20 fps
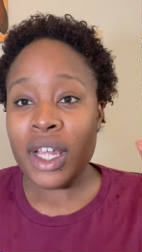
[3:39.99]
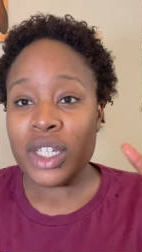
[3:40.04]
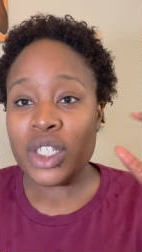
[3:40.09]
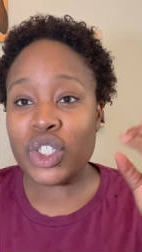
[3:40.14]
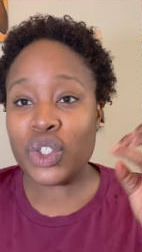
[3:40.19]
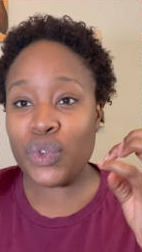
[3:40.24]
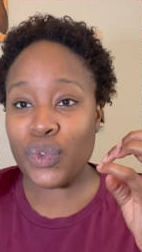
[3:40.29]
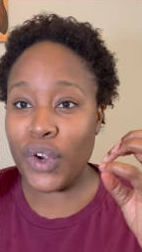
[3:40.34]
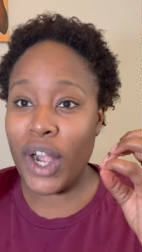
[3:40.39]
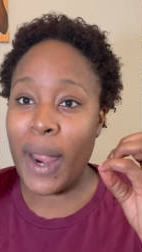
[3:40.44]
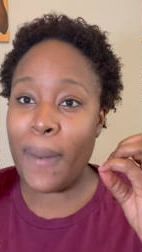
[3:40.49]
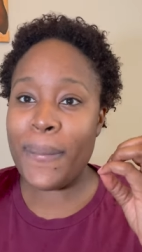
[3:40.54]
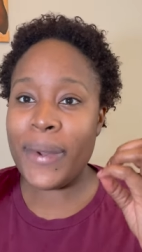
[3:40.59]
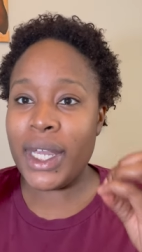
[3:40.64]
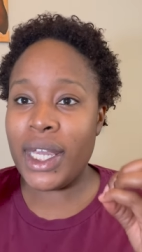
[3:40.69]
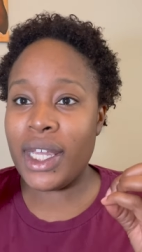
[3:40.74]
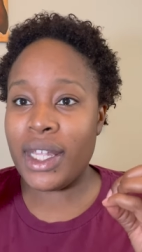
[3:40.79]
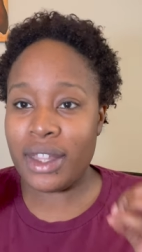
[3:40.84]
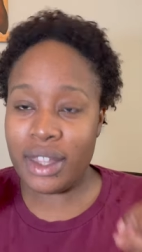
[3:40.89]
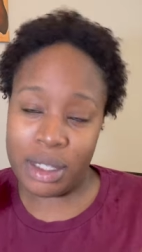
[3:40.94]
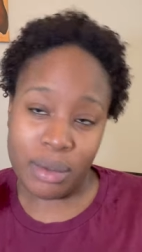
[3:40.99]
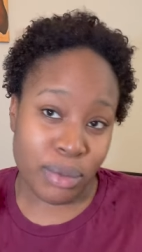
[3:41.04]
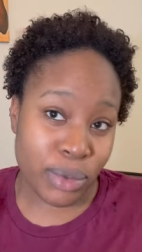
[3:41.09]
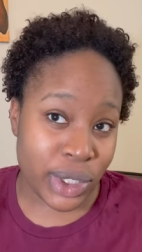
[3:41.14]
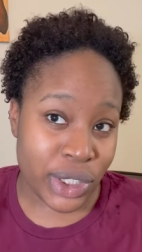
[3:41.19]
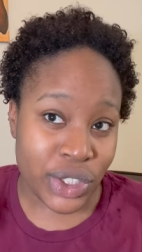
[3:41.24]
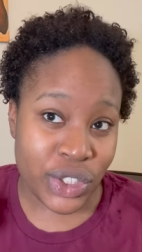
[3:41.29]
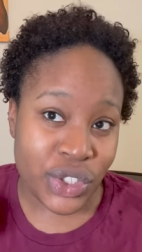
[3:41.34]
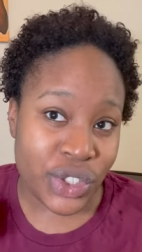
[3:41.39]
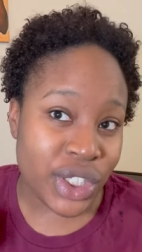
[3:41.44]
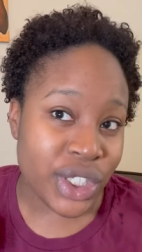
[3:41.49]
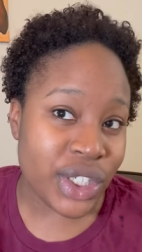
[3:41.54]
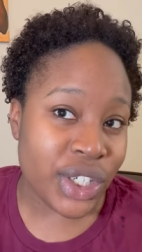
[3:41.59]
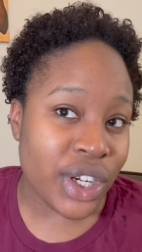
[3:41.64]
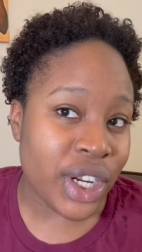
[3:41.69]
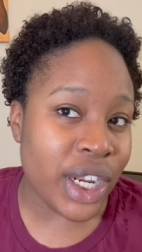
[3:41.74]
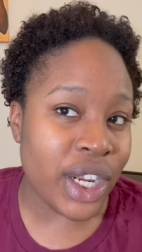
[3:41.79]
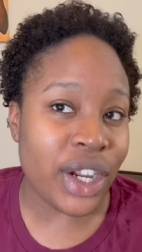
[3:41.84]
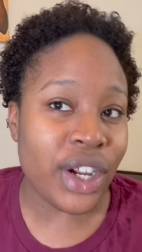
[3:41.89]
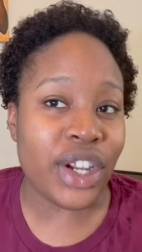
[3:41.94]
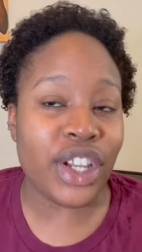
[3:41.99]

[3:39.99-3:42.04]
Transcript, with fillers: trap in the moisture in your hair.